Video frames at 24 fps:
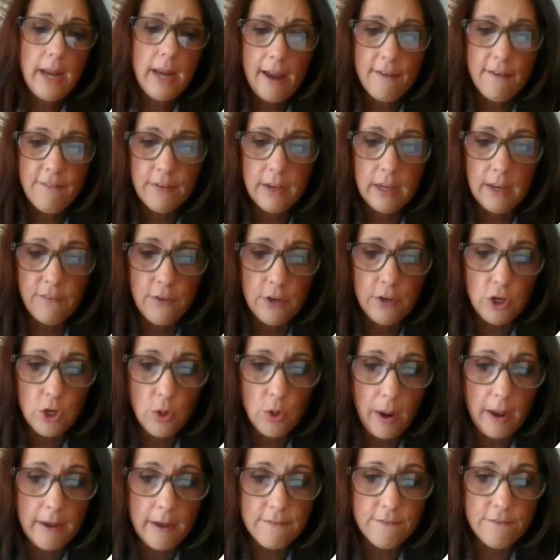have given you
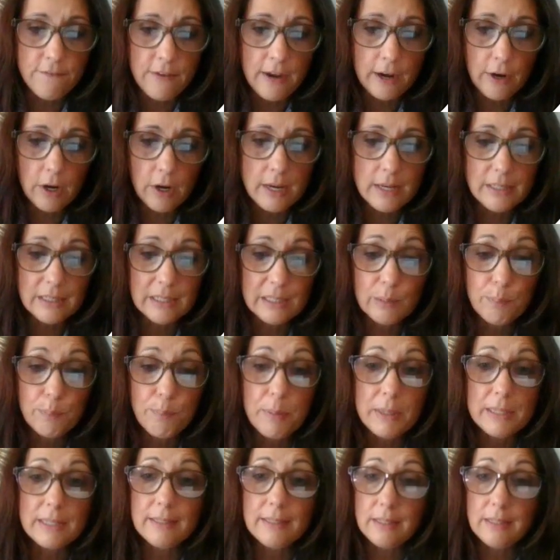a very
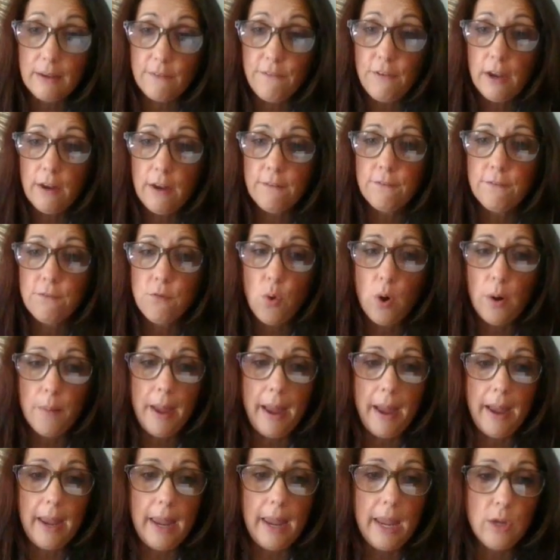specific
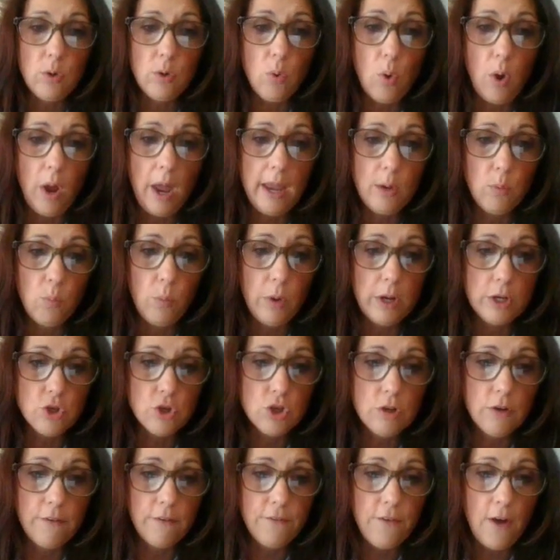format in which
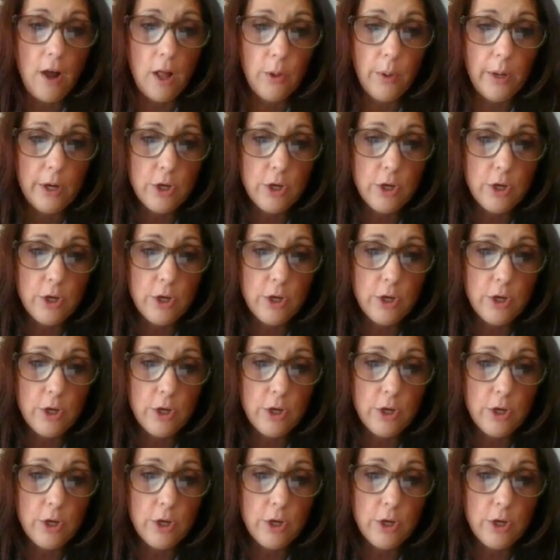to follow,